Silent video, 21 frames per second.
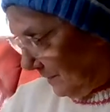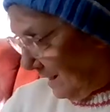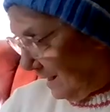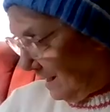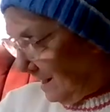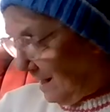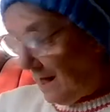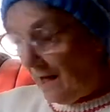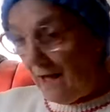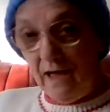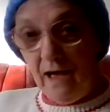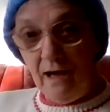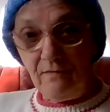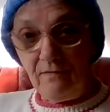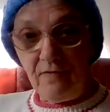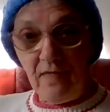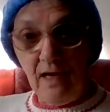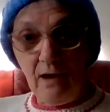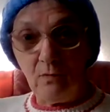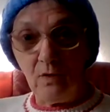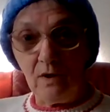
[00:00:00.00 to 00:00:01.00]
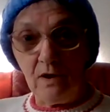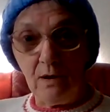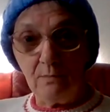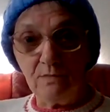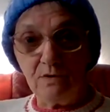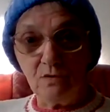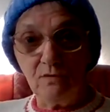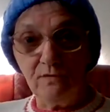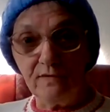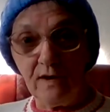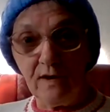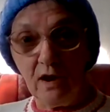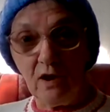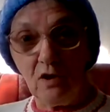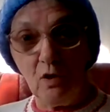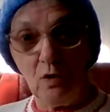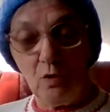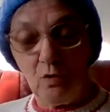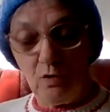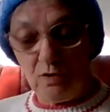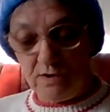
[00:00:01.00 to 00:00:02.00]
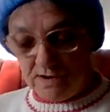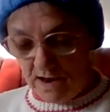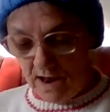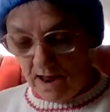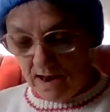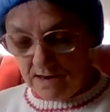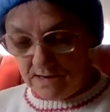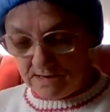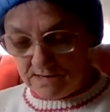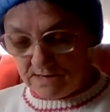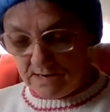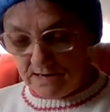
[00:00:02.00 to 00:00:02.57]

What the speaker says: I have that one I'm doing for Claudette,